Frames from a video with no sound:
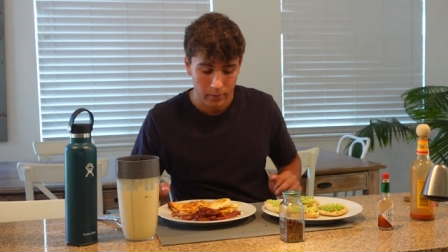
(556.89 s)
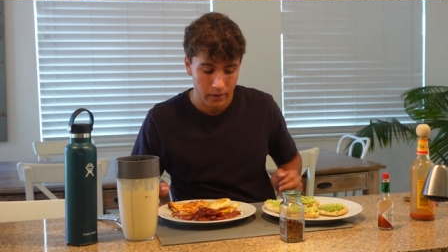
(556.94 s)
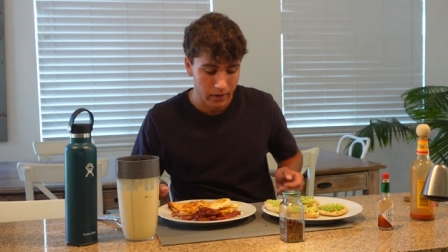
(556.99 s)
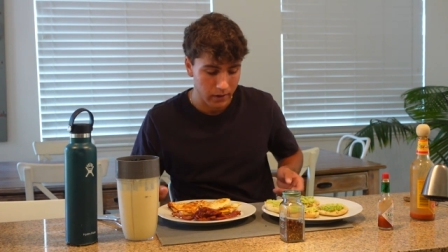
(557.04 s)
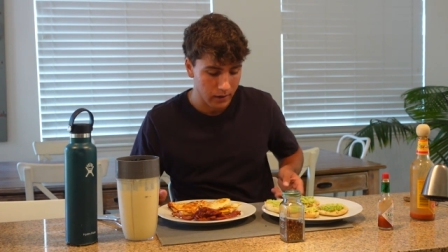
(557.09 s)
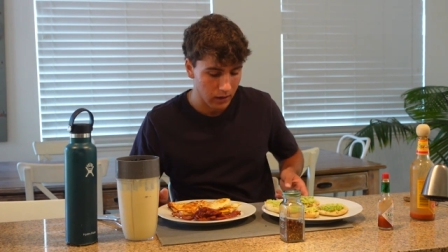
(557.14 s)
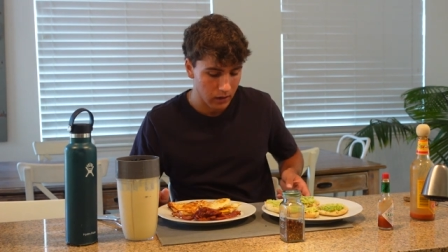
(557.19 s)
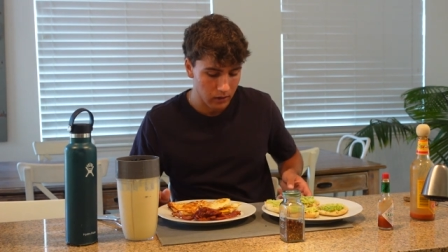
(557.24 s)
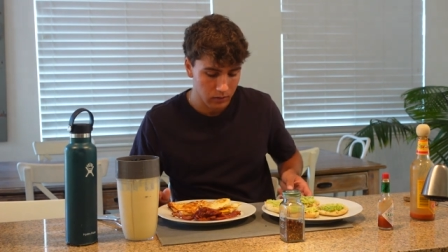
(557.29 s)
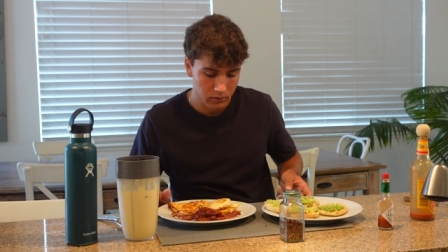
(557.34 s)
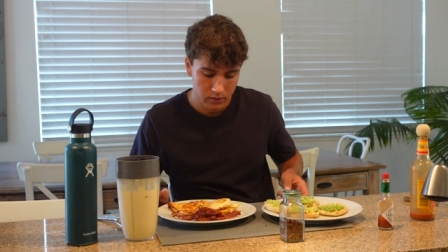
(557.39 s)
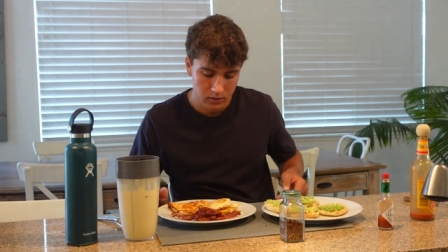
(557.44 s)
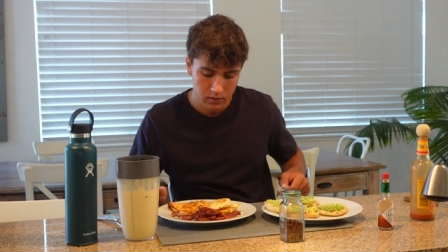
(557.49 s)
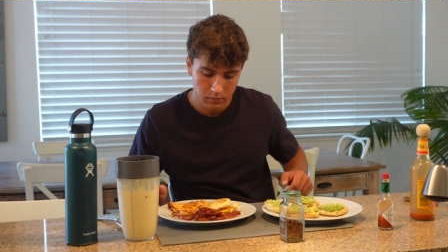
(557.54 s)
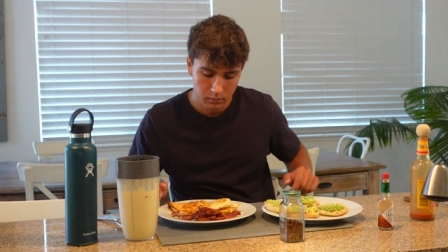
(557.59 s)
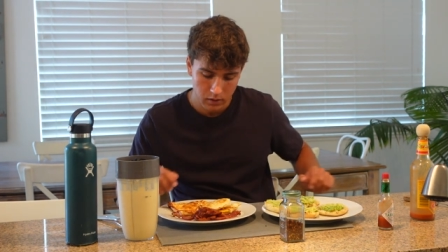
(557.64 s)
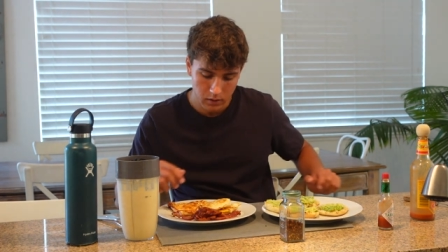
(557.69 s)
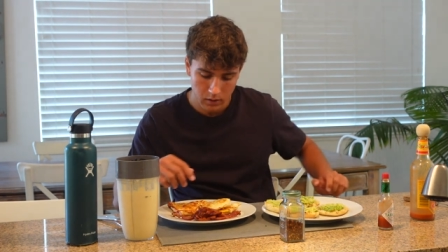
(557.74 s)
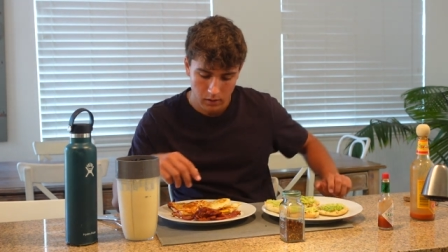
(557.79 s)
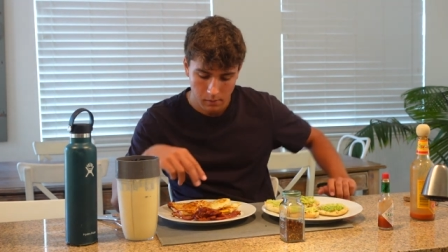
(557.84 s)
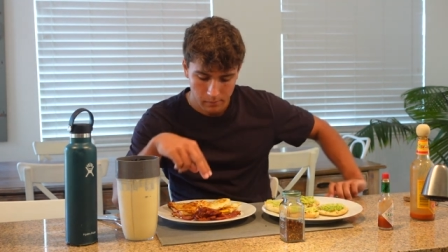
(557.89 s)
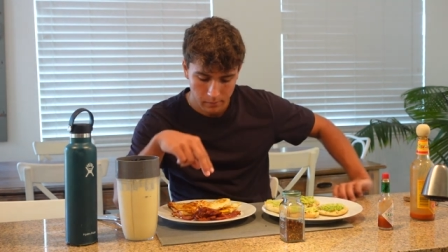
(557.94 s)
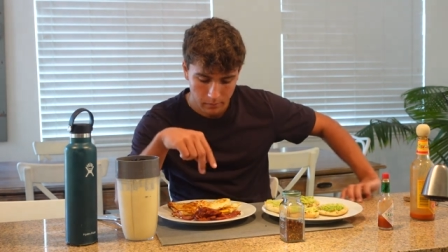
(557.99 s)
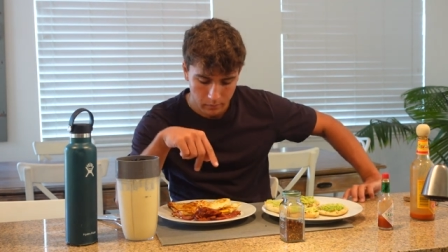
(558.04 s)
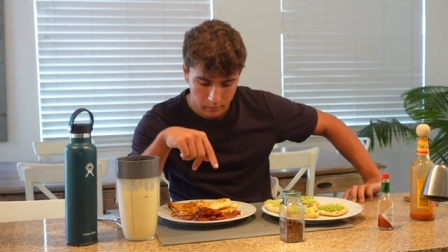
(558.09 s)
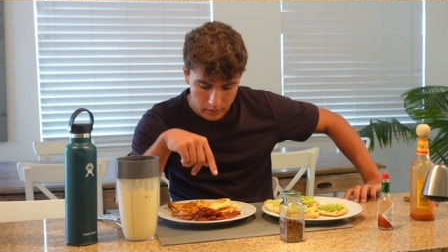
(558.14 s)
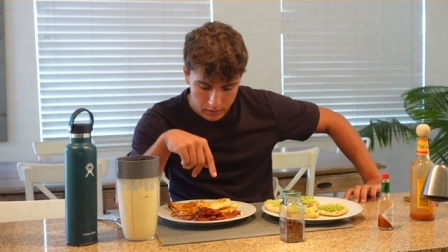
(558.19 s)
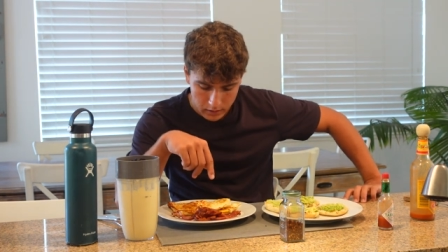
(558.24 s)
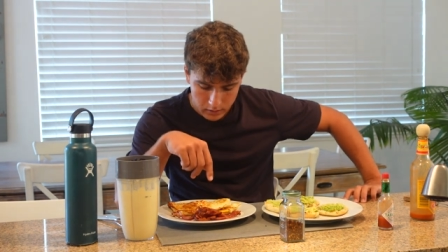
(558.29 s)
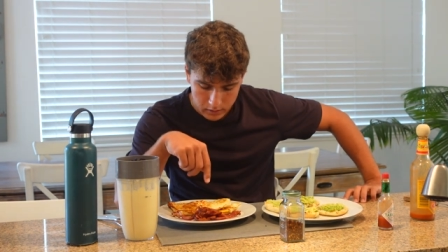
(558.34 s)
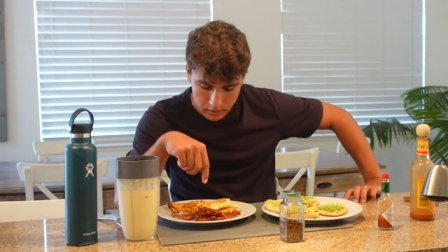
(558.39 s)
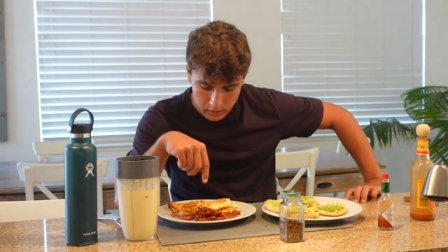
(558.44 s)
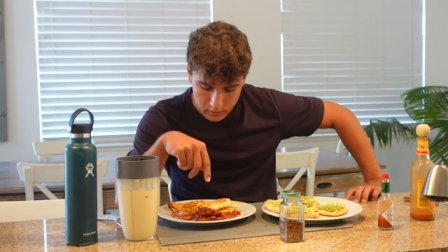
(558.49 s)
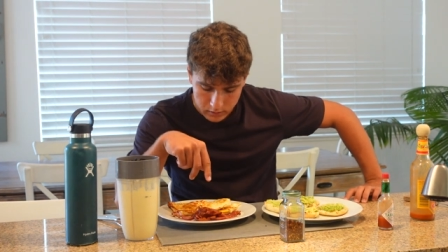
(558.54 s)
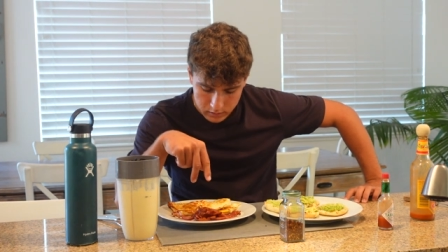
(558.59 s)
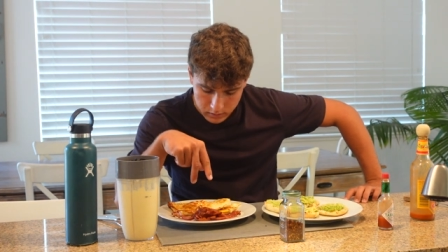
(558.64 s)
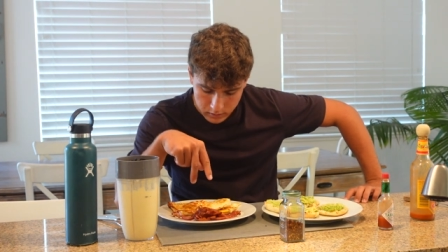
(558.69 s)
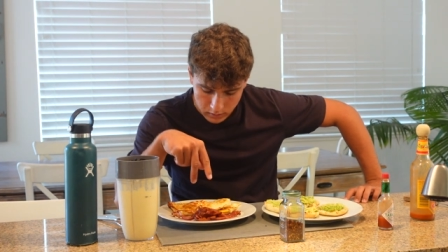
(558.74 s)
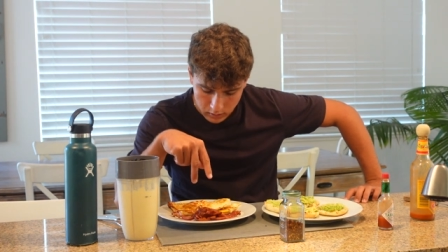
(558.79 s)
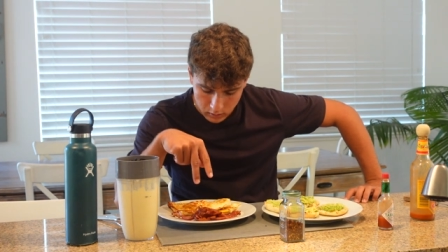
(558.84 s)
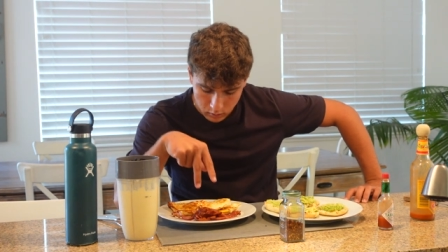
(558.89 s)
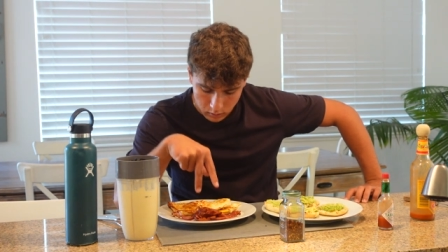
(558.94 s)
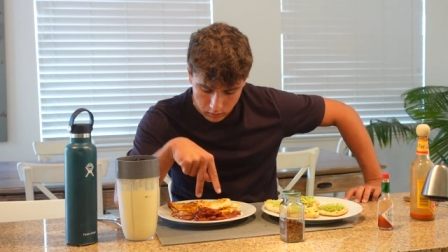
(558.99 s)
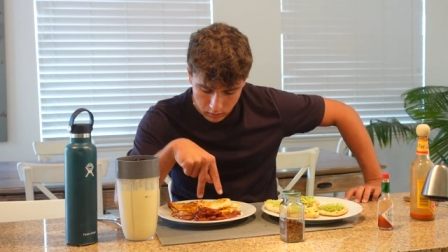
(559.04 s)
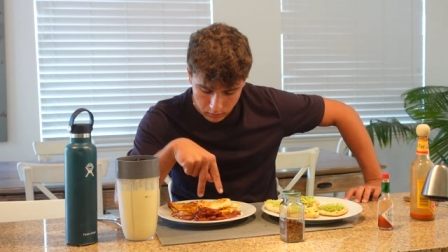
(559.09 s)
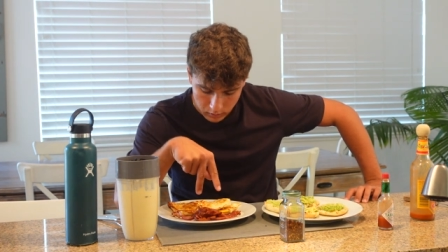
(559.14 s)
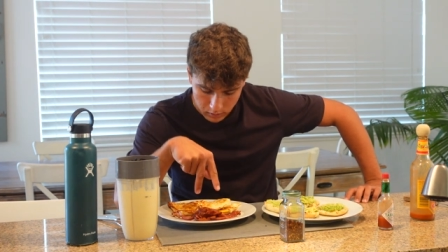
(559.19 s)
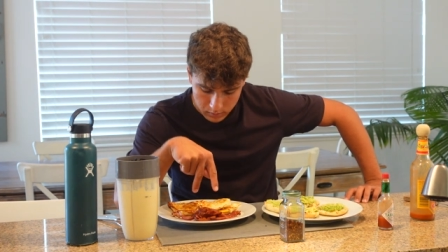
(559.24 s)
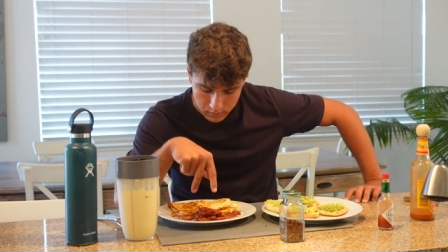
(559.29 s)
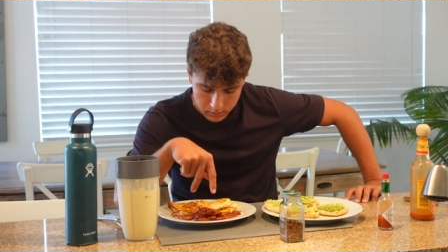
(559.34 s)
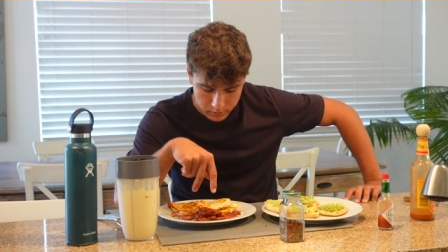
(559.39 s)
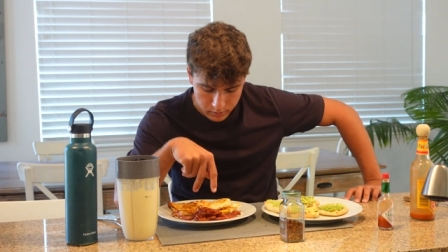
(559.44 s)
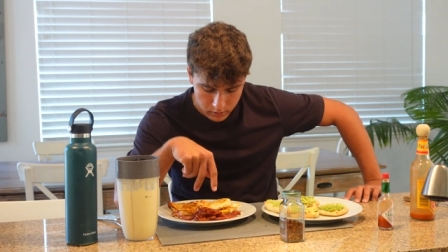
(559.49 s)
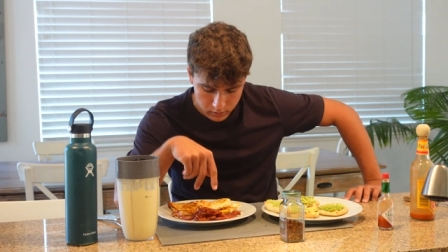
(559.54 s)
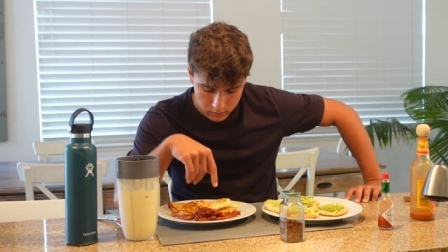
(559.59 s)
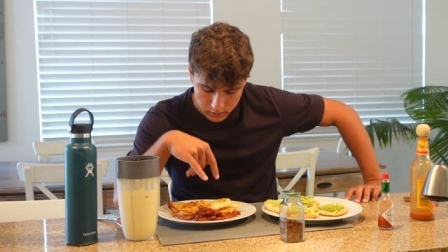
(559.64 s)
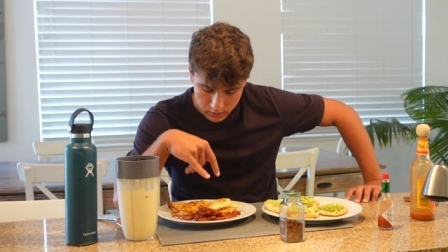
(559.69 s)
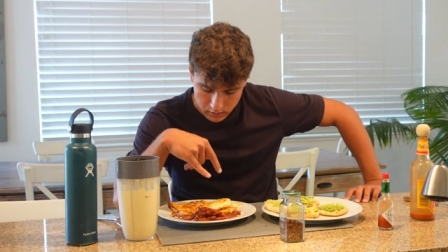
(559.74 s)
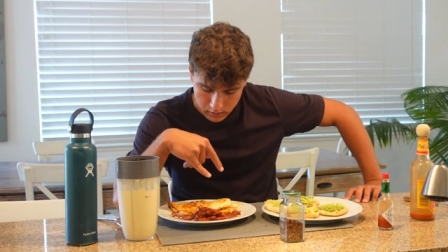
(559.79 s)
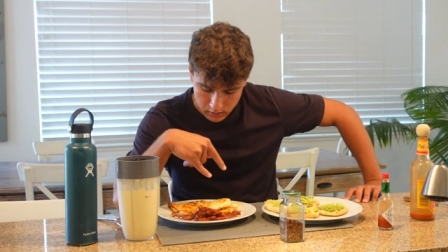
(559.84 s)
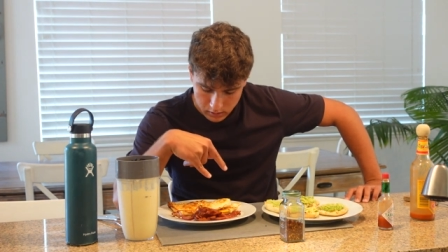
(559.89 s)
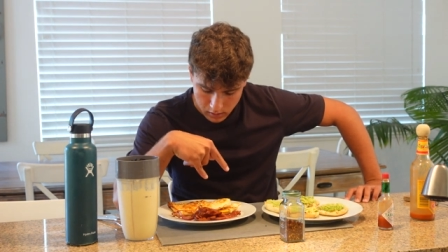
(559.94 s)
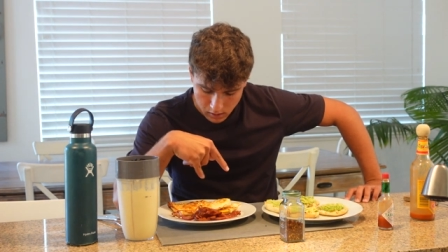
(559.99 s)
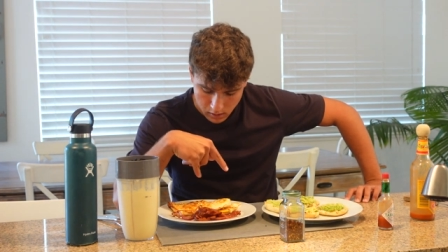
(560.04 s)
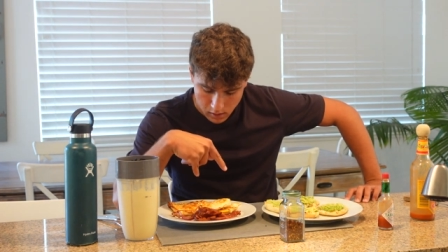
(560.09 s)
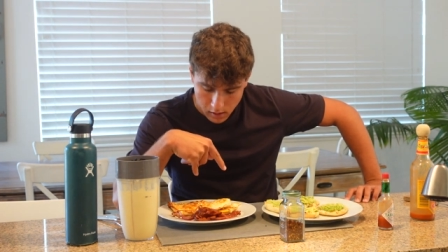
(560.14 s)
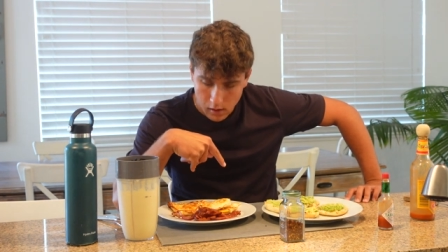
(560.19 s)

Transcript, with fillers: how many calories, but bacon is like 12 grams protein,